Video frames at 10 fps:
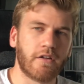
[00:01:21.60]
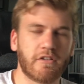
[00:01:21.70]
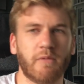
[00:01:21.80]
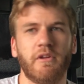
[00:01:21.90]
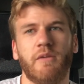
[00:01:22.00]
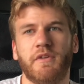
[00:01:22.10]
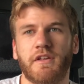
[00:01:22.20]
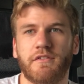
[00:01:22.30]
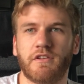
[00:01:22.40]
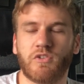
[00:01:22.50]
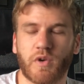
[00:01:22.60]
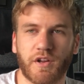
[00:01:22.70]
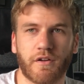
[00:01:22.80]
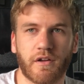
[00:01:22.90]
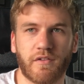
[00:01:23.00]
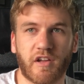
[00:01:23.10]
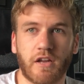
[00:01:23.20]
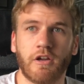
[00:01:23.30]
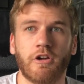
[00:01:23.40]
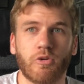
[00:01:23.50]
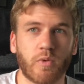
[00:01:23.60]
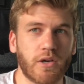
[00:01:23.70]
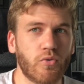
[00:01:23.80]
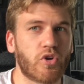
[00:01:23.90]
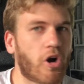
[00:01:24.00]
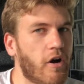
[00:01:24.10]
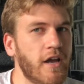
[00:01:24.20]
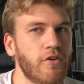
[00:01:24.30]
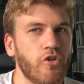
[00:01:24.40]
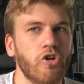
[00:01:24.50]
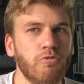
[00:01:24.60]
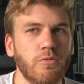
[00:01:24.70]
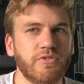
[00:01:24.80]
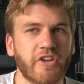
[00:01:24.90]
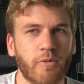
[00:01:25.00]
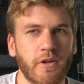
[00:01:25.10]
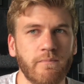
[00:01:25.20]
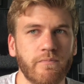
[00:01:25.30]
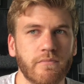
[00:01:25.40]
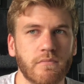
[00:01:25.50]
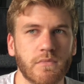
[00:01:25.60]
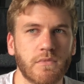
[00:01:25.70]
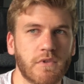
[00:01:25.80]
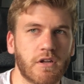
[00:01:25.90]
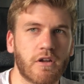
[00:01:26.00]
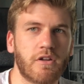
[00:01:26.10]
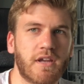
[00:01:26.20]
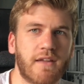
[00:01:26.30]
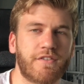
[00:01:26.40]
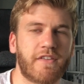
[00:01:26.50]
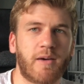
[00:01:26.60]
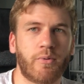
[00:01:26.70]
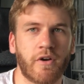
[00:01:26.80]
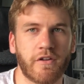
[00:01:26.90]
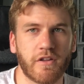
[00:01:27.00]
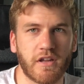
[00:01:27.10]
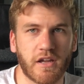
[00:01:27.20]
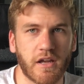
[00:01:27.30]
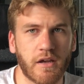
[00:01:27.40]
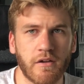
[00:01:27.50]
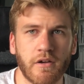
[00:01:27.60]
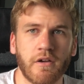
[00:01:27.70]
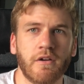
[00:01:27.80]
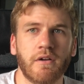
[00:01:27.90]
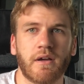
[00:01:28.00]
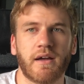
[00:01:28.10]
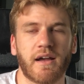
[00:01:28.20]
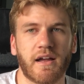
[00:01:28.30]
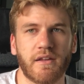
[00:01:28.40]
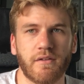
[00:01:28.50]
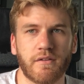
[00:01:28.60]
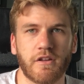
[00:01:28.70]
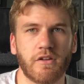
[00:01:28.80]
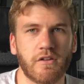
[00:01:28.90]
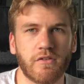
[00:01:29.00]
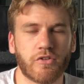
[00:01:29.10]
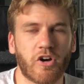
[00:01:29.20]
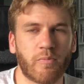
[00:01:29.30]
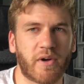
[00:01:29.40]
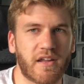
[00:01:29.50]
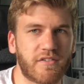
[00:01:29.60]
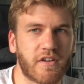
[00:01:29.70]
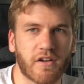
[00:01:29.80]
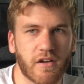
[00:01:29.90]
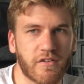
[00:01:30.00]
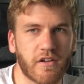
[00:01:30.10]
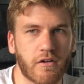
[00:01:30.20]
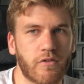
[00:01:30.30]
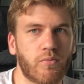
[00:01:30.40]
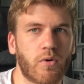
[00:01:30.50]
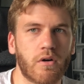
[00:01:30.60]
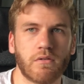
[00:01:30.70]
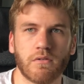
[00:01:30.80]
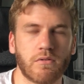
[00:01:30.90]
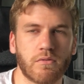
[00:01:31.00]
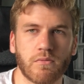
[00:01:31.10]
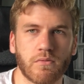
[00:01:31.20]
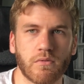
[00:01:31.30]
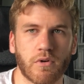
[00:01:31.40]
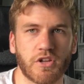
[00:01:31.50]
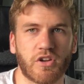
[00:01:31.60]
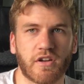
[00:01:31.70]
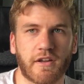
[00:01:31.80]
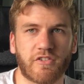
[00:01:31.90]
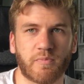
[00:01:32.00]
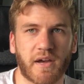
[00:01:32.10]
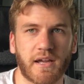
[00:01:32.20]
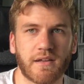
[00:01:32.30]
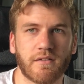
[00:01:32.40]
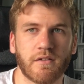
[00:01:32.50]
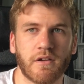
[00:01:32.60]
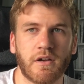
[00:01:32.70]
WWDC 2019. We all kind of knew what was coming. You know, you get to that point of the year and you've got a basic idea of what you can expect.